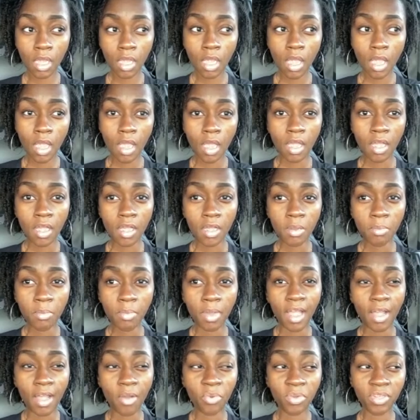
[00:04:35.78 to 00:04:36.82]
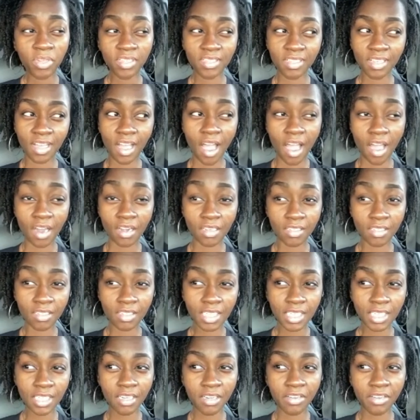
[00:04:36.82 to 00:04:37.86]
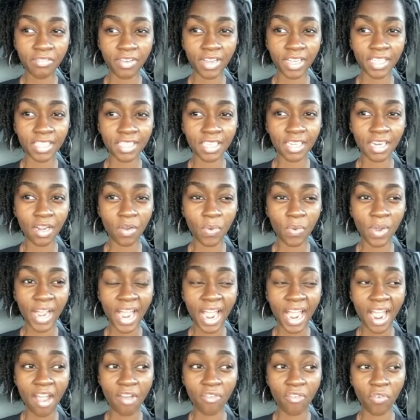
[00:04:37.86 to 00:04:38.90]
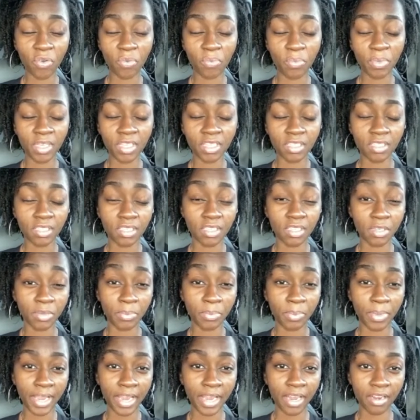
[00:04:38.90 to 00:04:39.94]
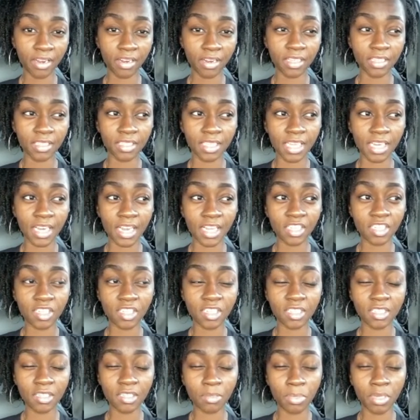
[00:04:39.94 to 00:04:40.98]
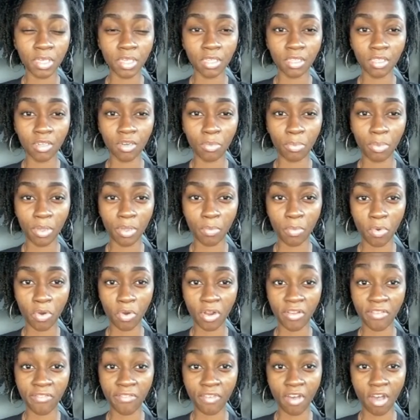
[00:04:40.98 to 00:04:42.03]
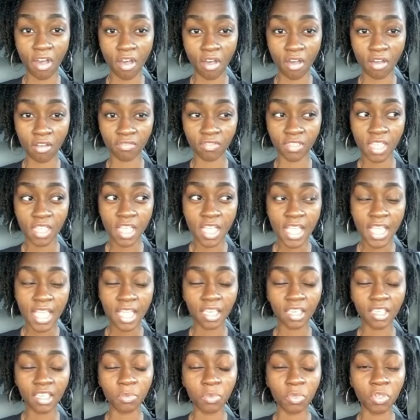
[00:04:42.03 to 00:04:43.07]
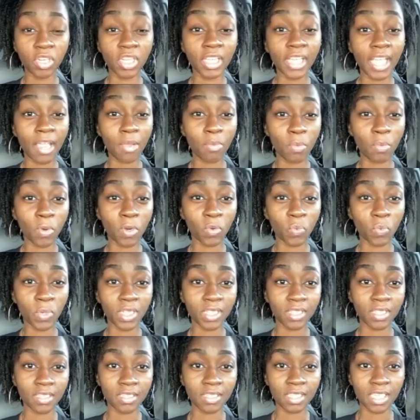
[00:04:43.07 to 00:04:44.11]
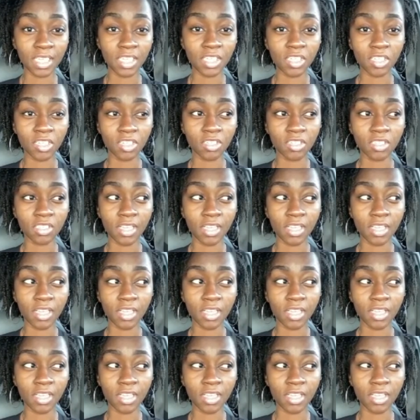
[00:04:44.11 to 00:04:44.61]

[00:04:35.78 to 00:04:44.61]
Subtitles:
I would honestly, the advice that I would have would be to the parents, and that's just to be a little bit more involved and communicate more with the teachers.